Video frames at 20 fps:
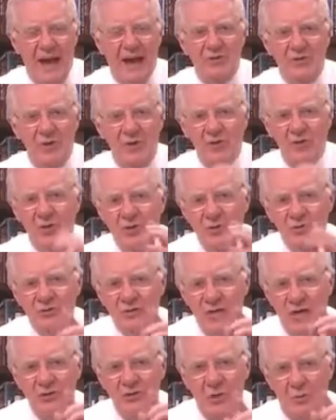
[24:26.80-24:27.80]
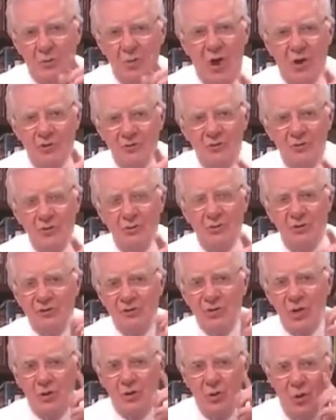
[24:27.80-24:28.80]
and you're using the wrong
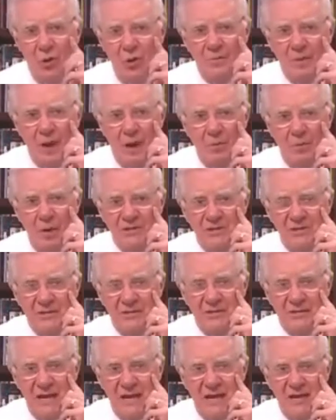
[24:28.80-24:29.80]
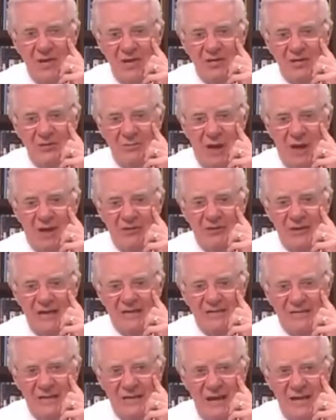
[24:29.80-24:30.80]
tools. You're going by what you see, hear, smell,
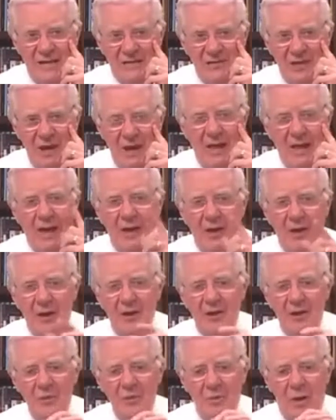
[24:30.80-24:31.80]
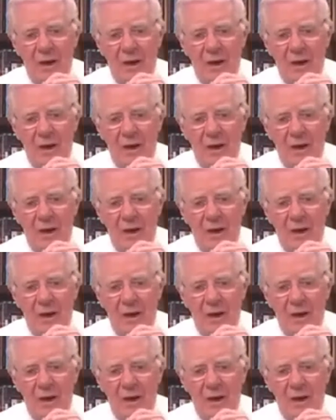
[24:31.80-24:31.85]
taste, touch. Look